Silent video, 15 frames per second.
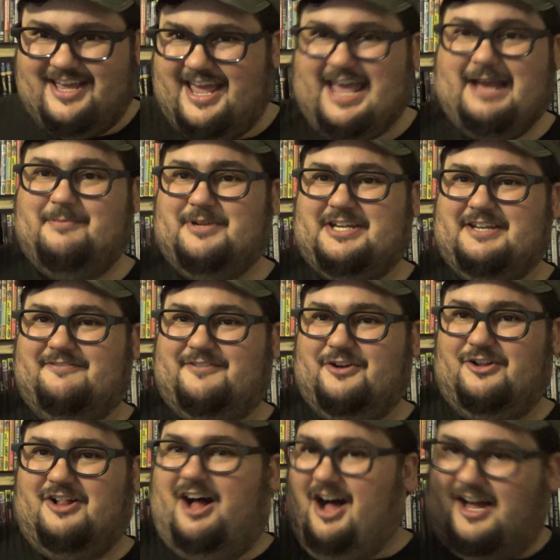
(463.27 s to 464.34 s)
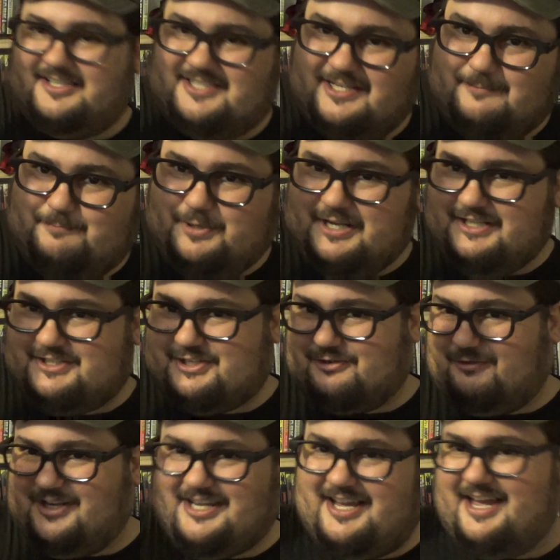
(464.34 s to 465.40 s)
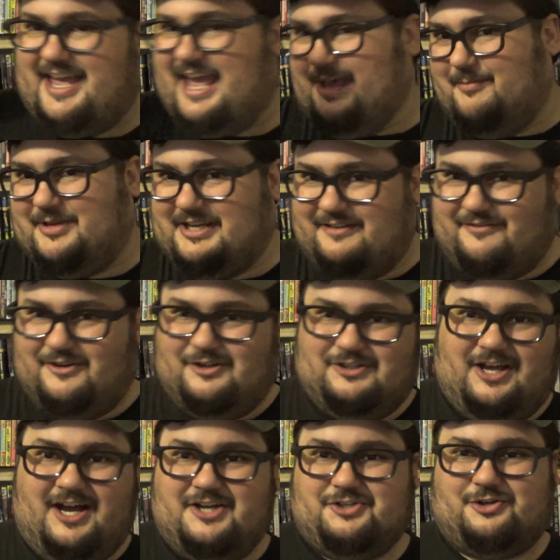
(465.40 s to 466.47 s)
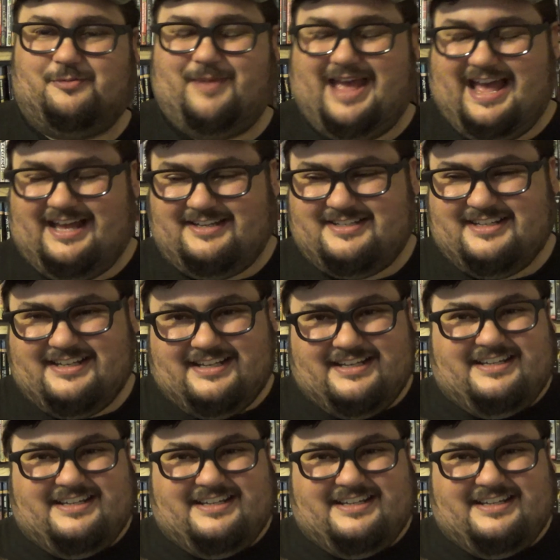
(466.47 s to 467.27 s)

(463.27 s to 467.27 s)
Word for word: Amityville Haunted Pizzeria, Amityville Laundromat.